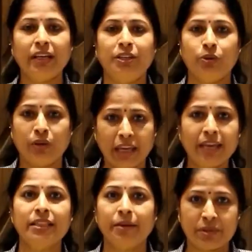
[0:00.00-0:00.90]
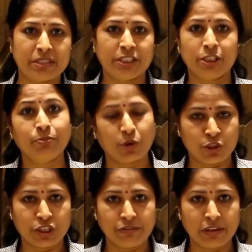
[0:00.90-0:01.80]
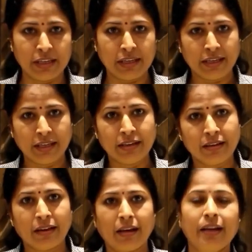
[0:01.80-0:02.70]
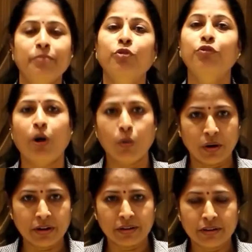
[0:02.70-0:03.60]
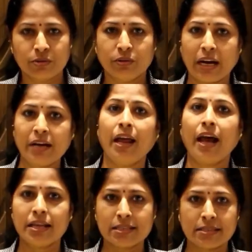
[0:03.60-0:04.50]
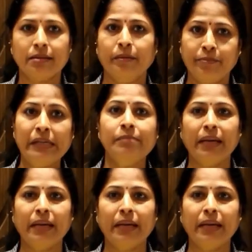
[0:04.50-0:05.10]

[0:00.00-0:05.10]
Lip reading: I should take the appreciation positively and move forward. So that has built my